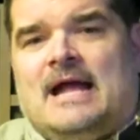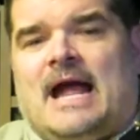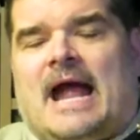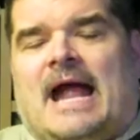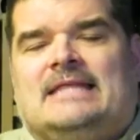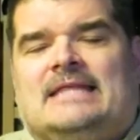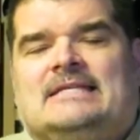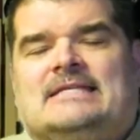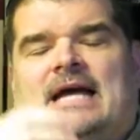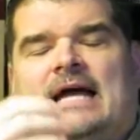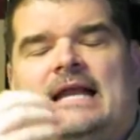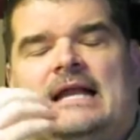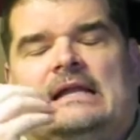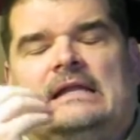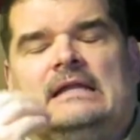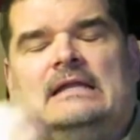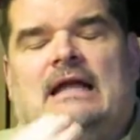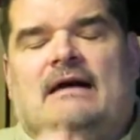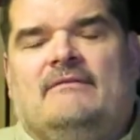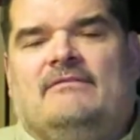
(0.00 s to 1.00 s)
It's got a
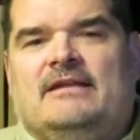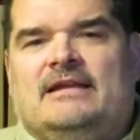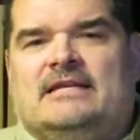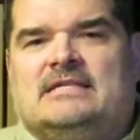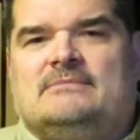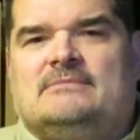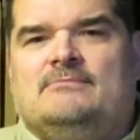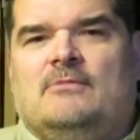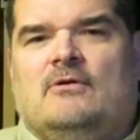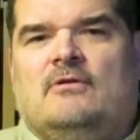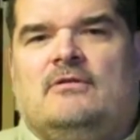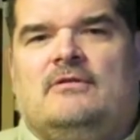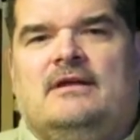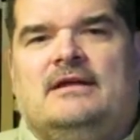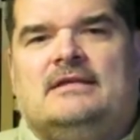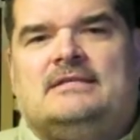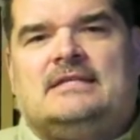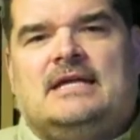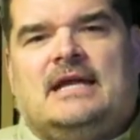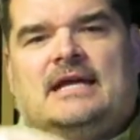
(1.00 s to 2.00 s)
lovely
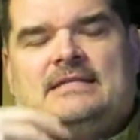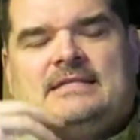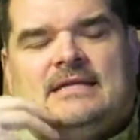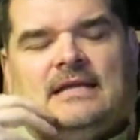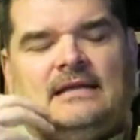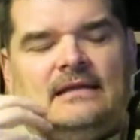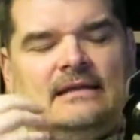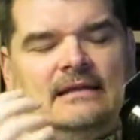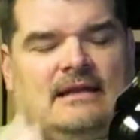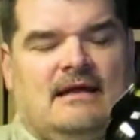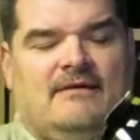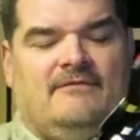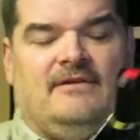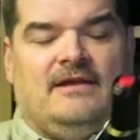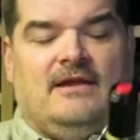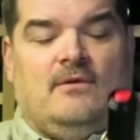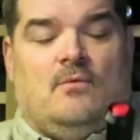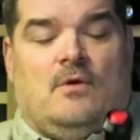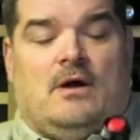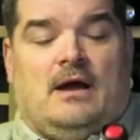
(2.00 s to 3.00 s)
smoothness, it's a
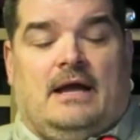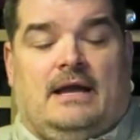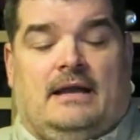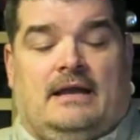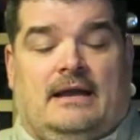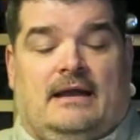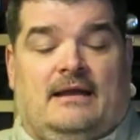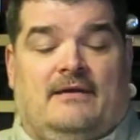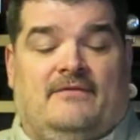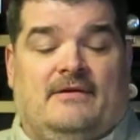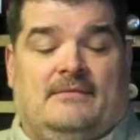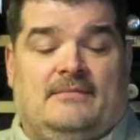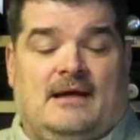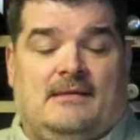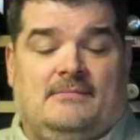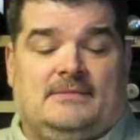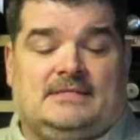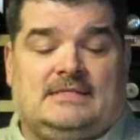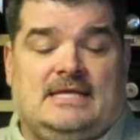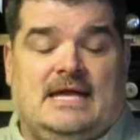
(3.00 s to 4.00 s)
lovely wine, and if I'm
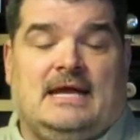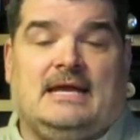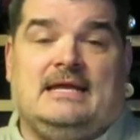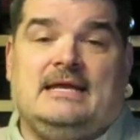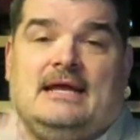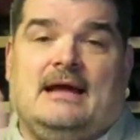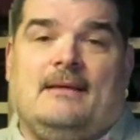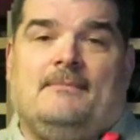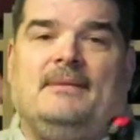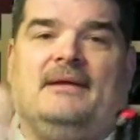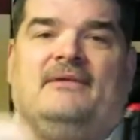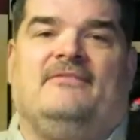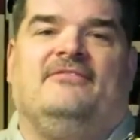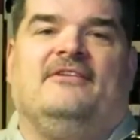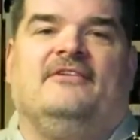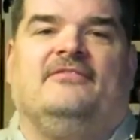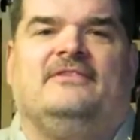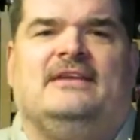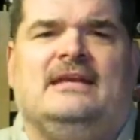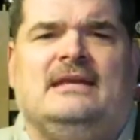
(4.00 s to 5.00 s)
not mistaken, yeah, big
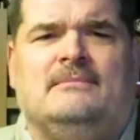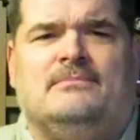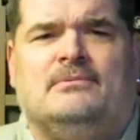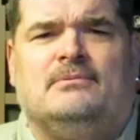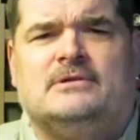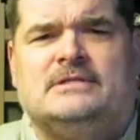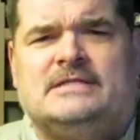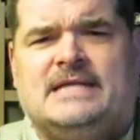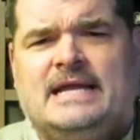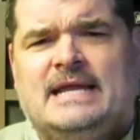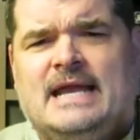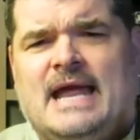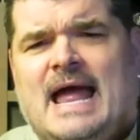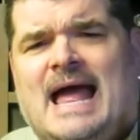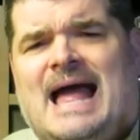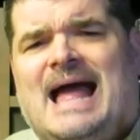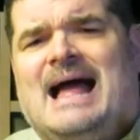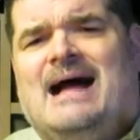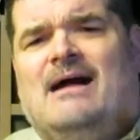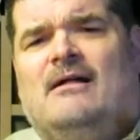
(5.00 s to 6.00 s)
15%
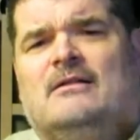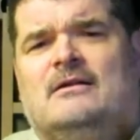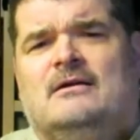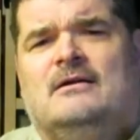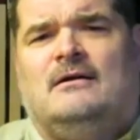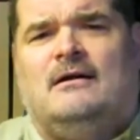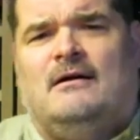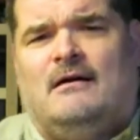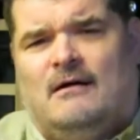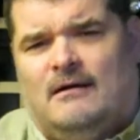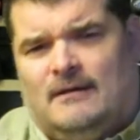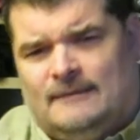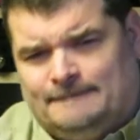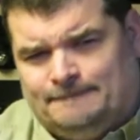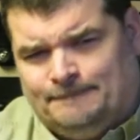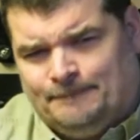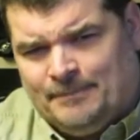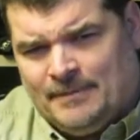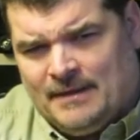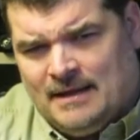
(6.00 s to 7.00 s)
alcohol.
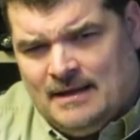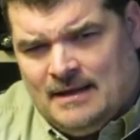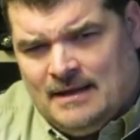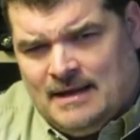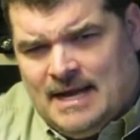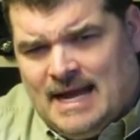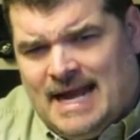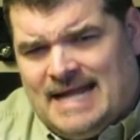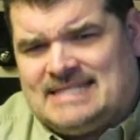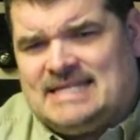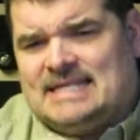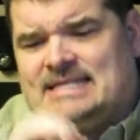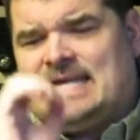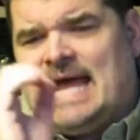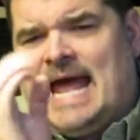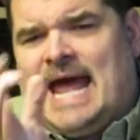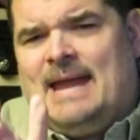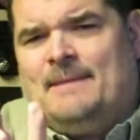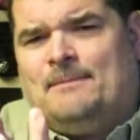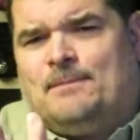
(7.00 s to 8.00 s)
It's a
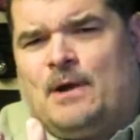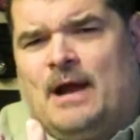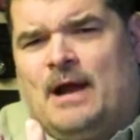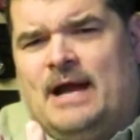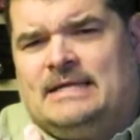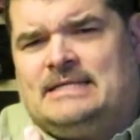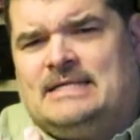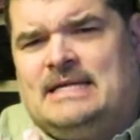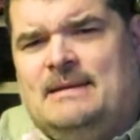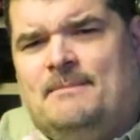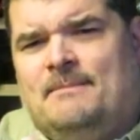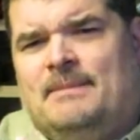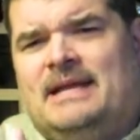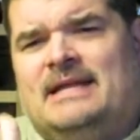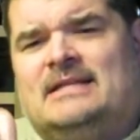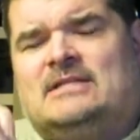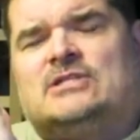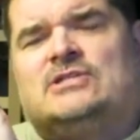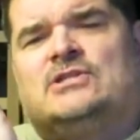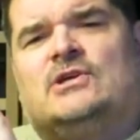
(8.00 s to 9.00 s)
tad pricey, but
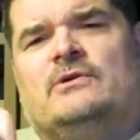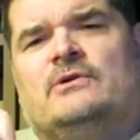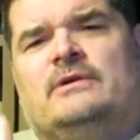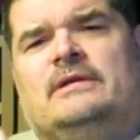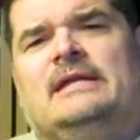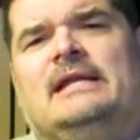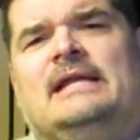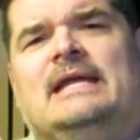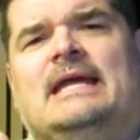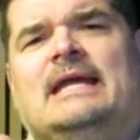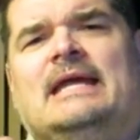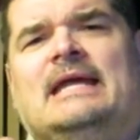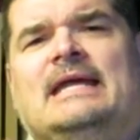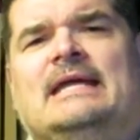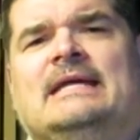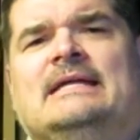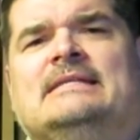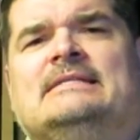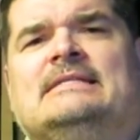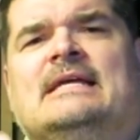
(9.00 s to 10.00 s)
it certainly
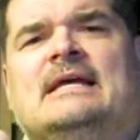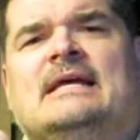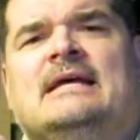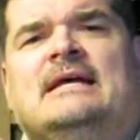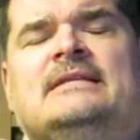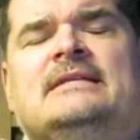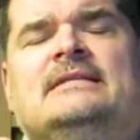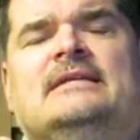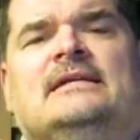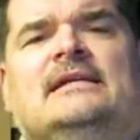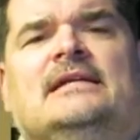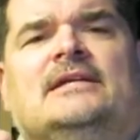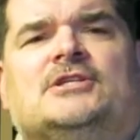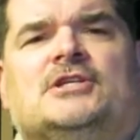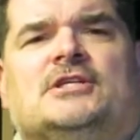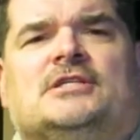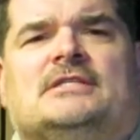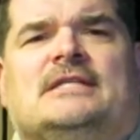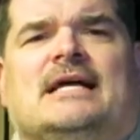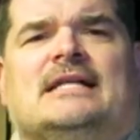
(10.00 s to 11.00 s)
is
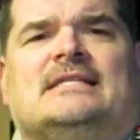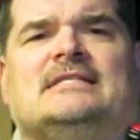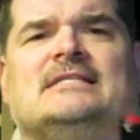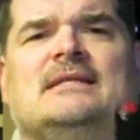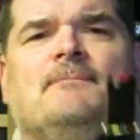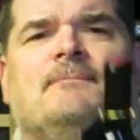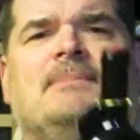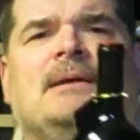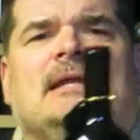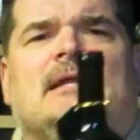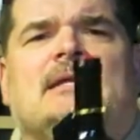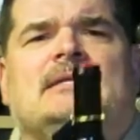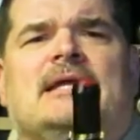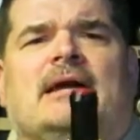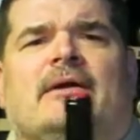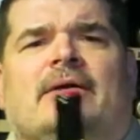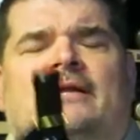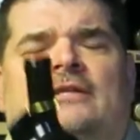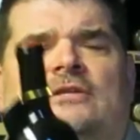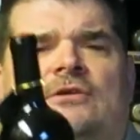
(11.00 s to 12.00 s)
delicious. That's the
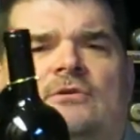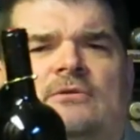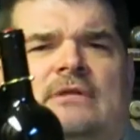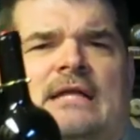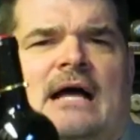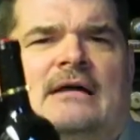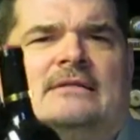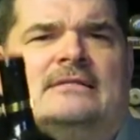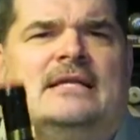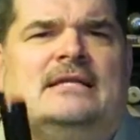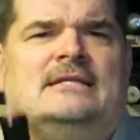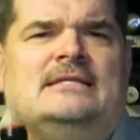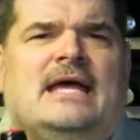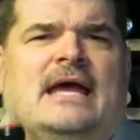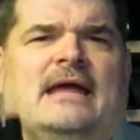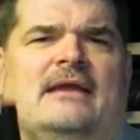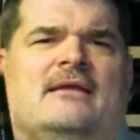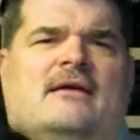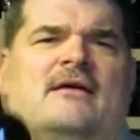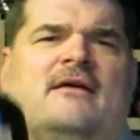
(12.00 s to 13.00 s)
Pillitteri
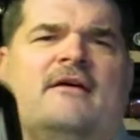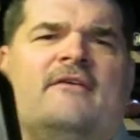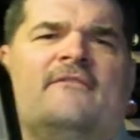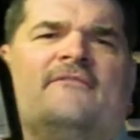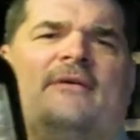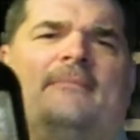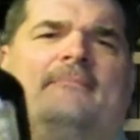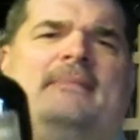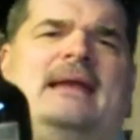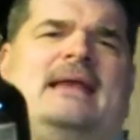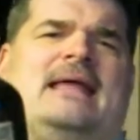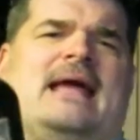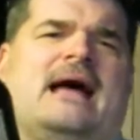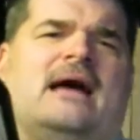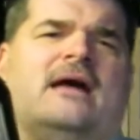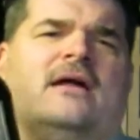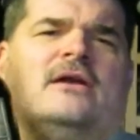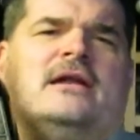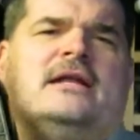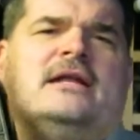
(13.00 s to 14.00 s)
2010
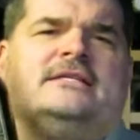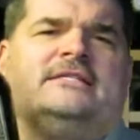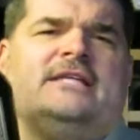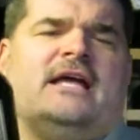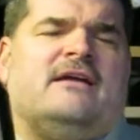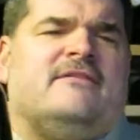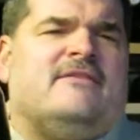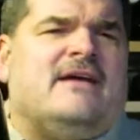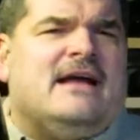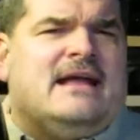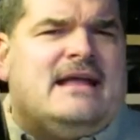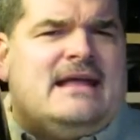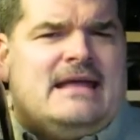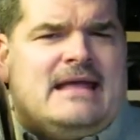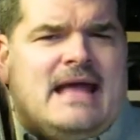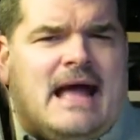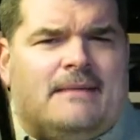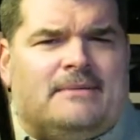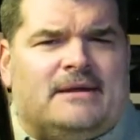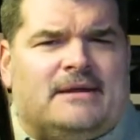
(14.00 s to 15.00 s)
Famiglia Riserva
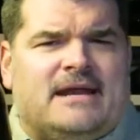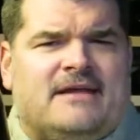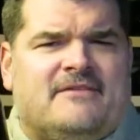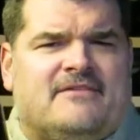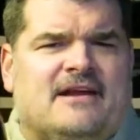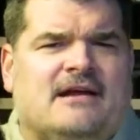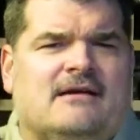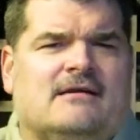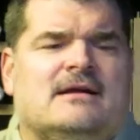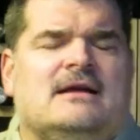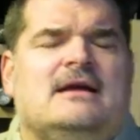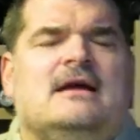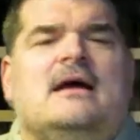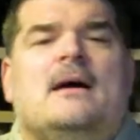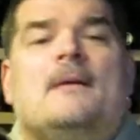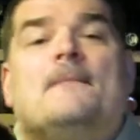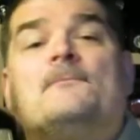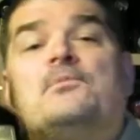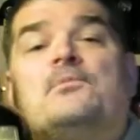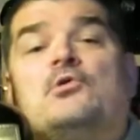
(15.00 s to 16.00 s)
Cabernet Franc.
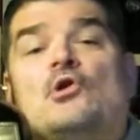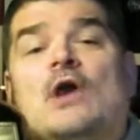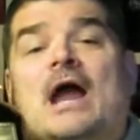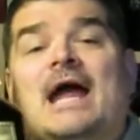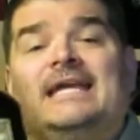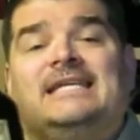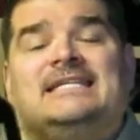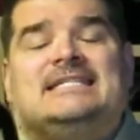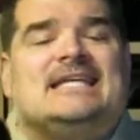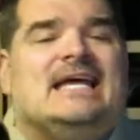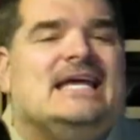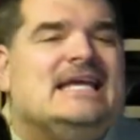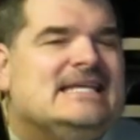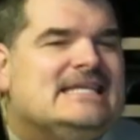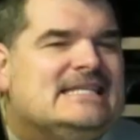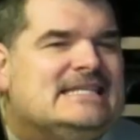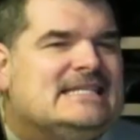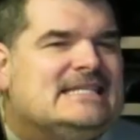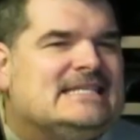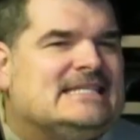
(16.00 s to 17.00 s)
Price
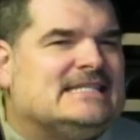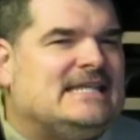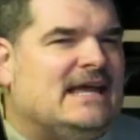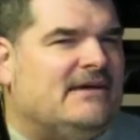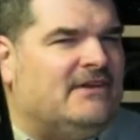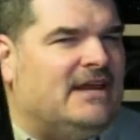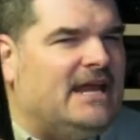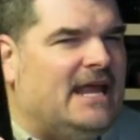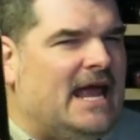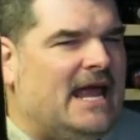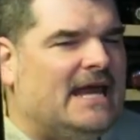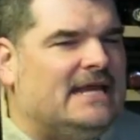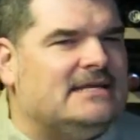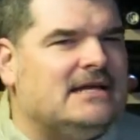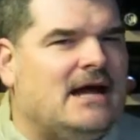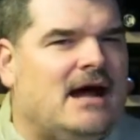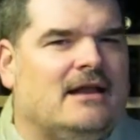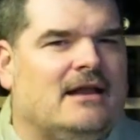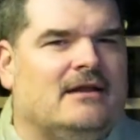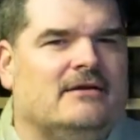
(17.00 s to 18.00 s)

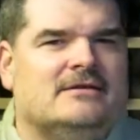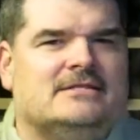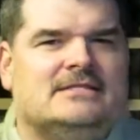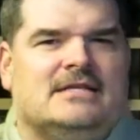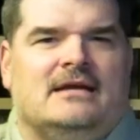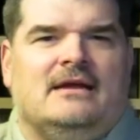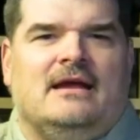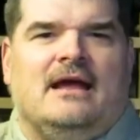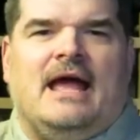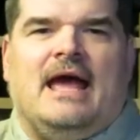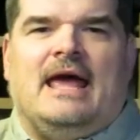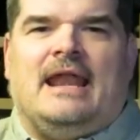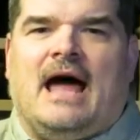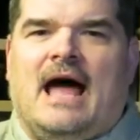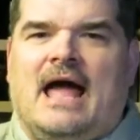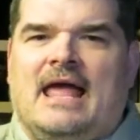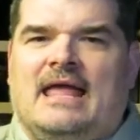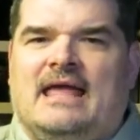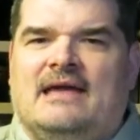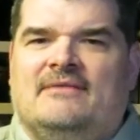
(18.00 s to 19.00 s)
$78, and
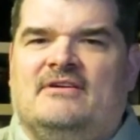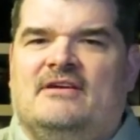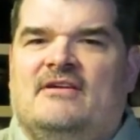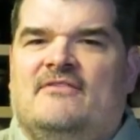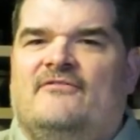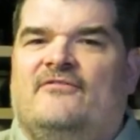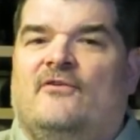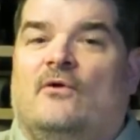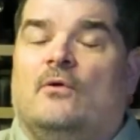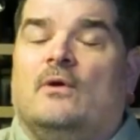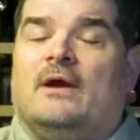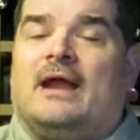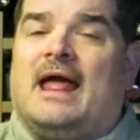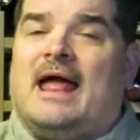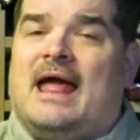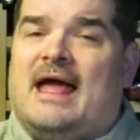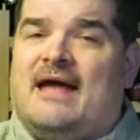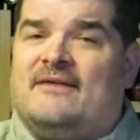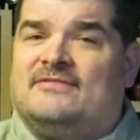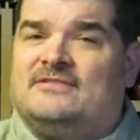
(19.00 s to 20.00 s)
I give it four and a
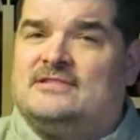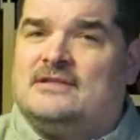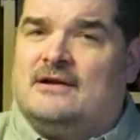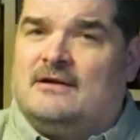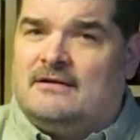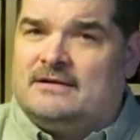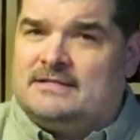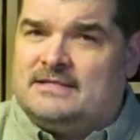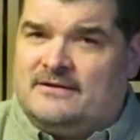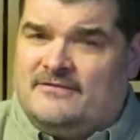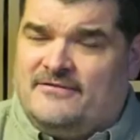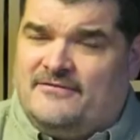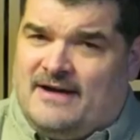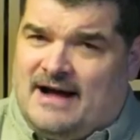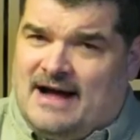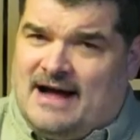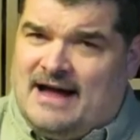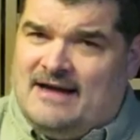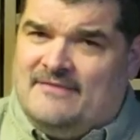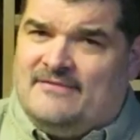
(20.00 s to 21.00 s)
half stars out of
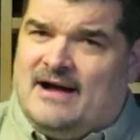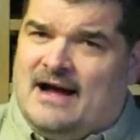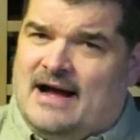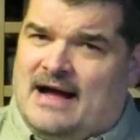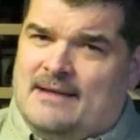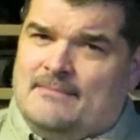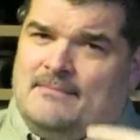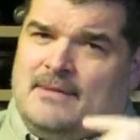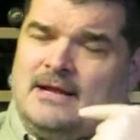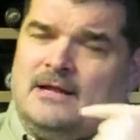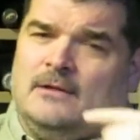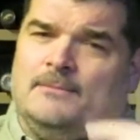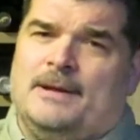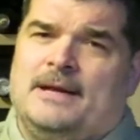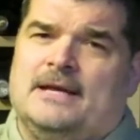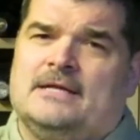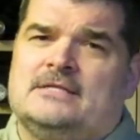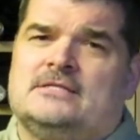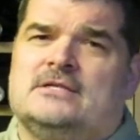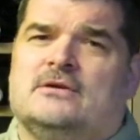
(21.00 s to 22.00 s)
five. I'm Michael
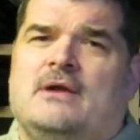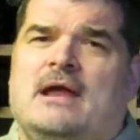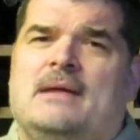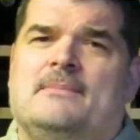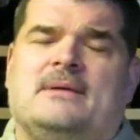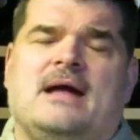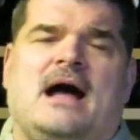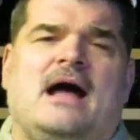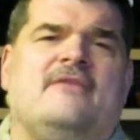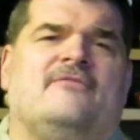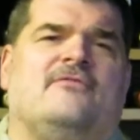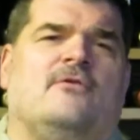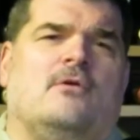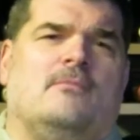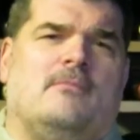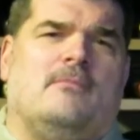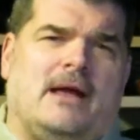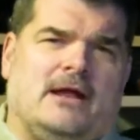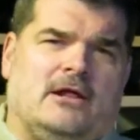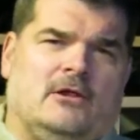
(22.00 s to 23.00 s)
Pinkus, the grape guy
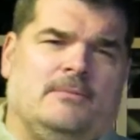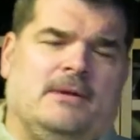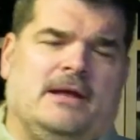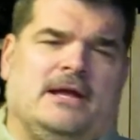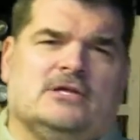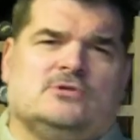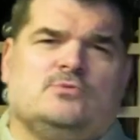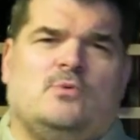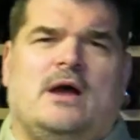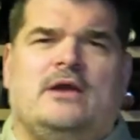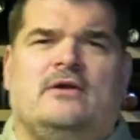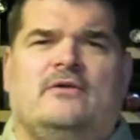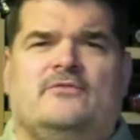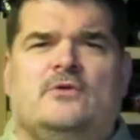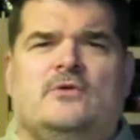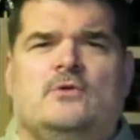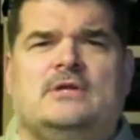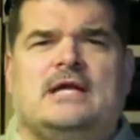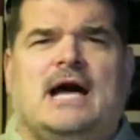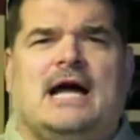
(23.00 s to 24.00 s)
for
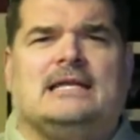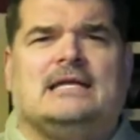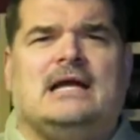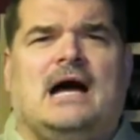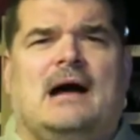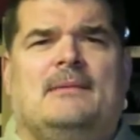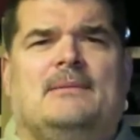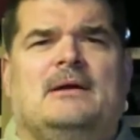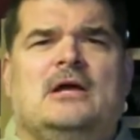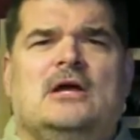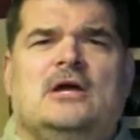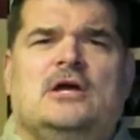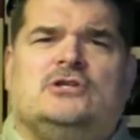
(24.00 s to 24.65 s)
michaelpinkuswinereview.com.